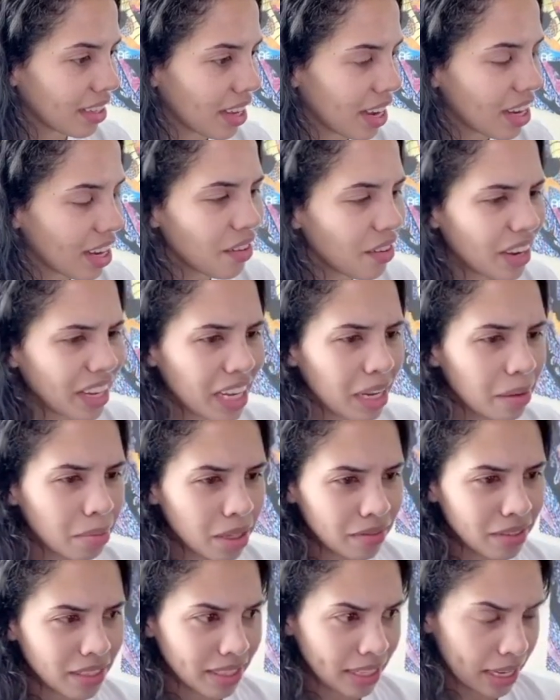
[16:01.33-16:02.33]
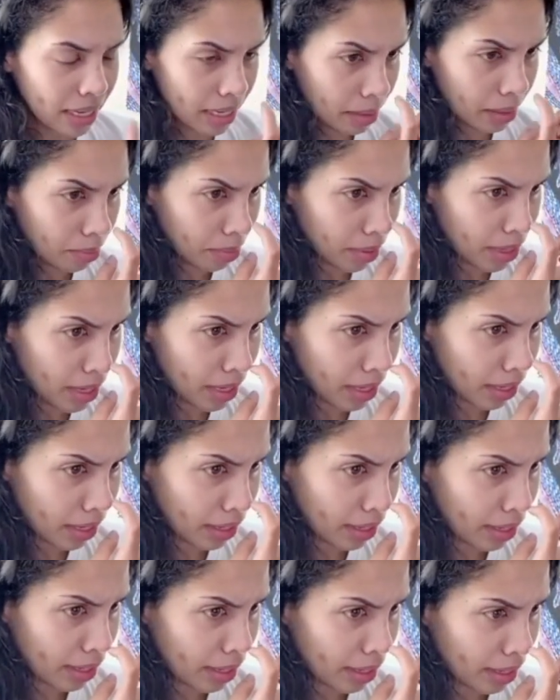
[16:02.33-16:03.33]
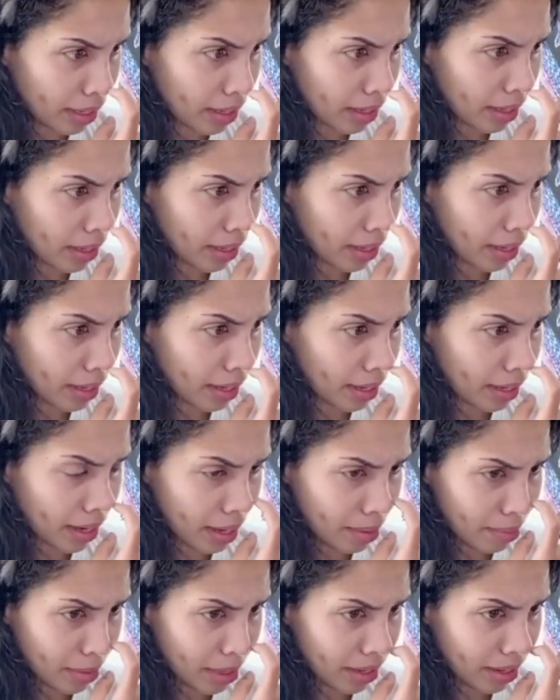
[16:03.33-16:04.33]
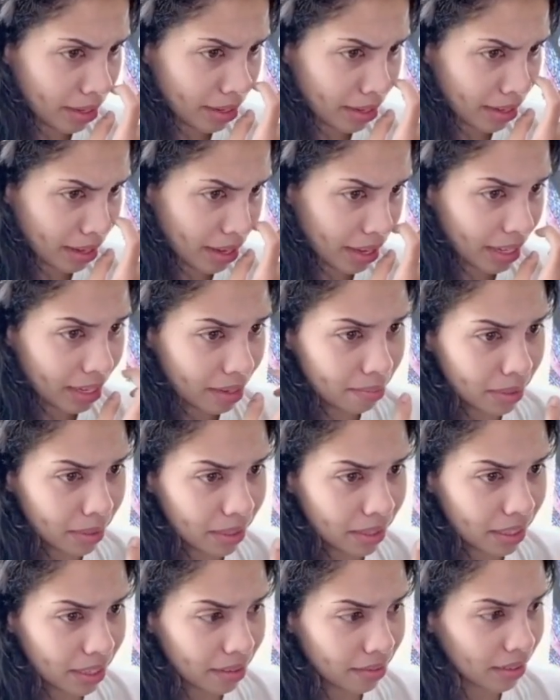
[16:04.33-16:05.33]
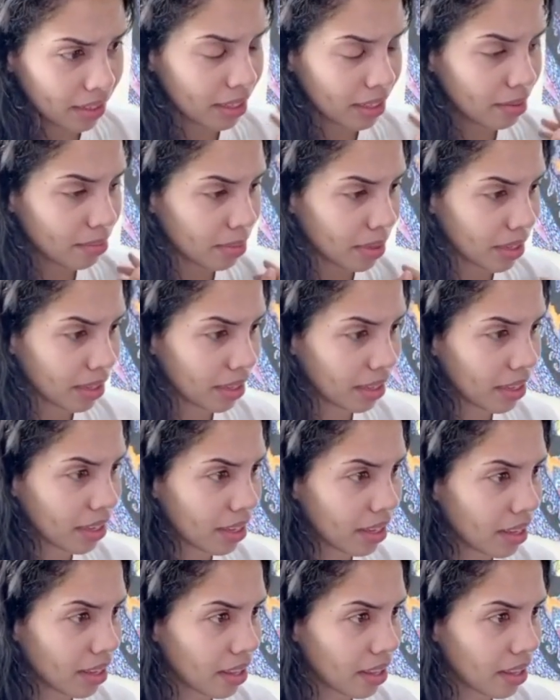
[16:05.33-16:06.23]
I know, I can't believe he's taking a break again. I mean, I can believe it, but